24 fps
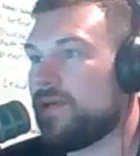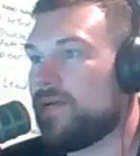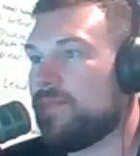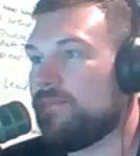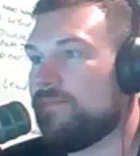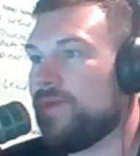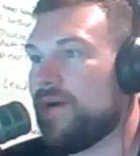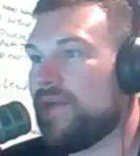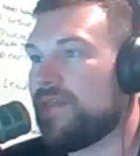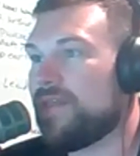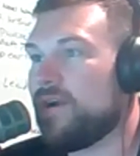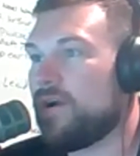
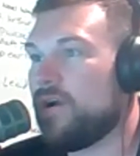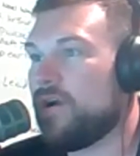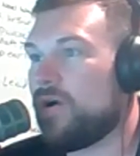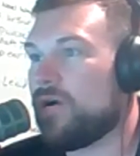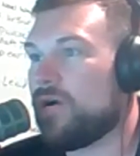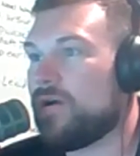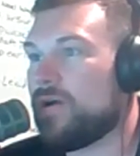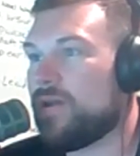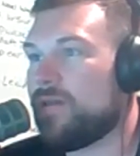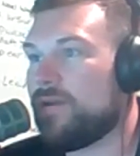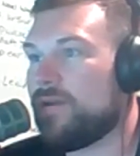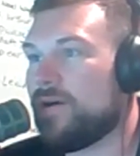but there
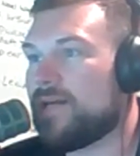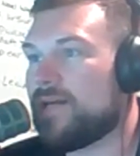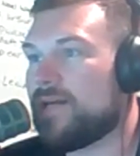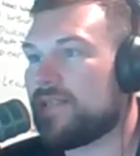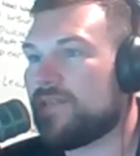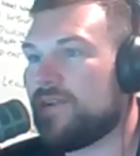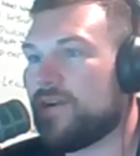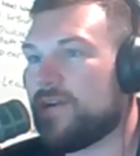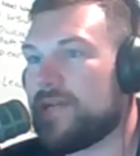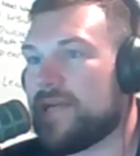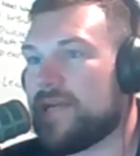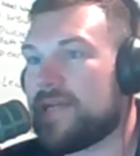are nonetheless
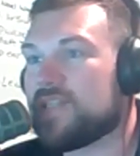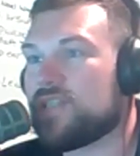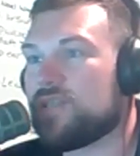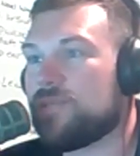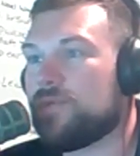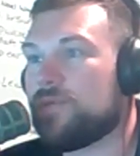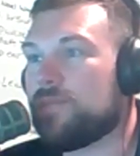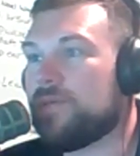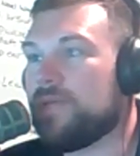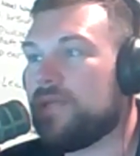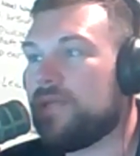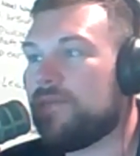very
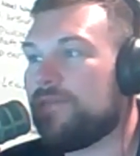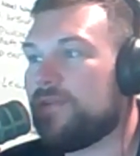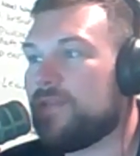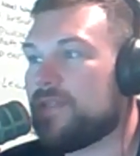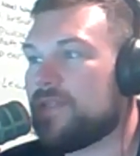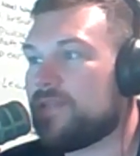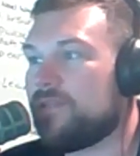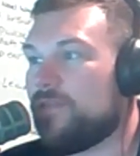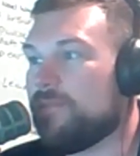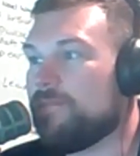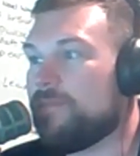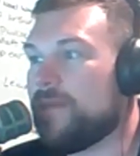tangible
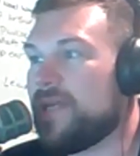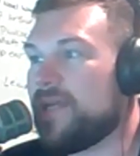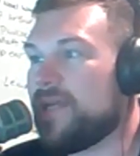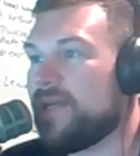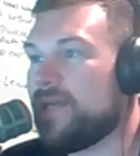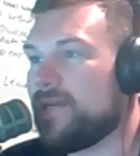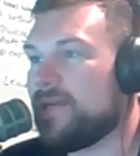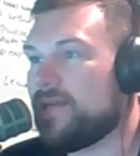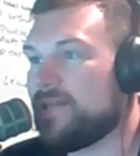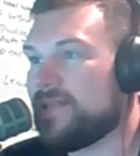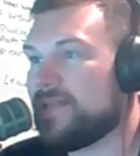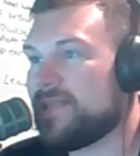benefits from meeting
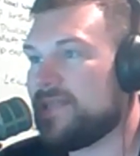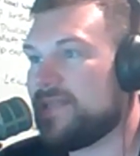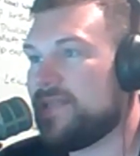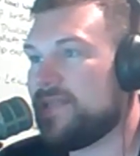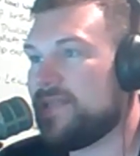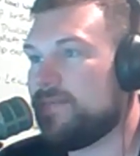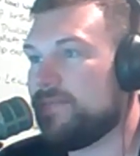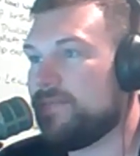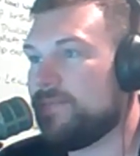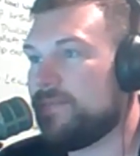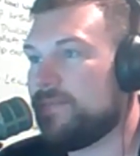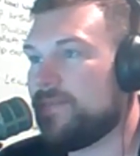in a
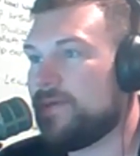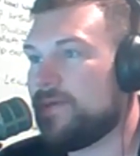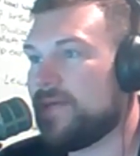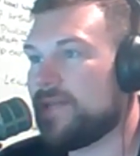team.